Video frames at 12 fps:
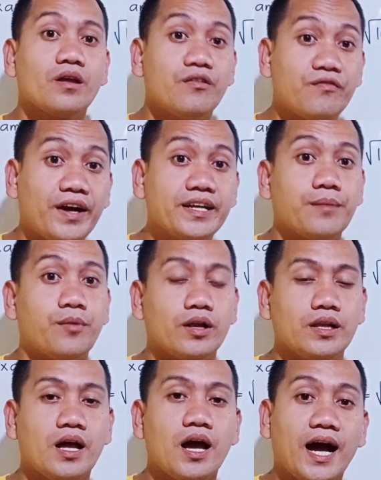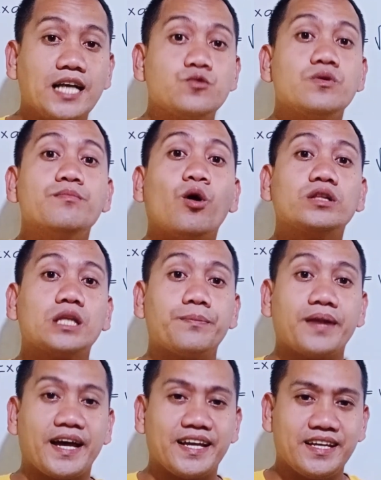variable as we
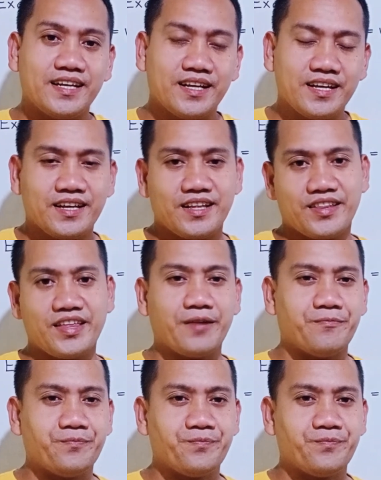multiply them.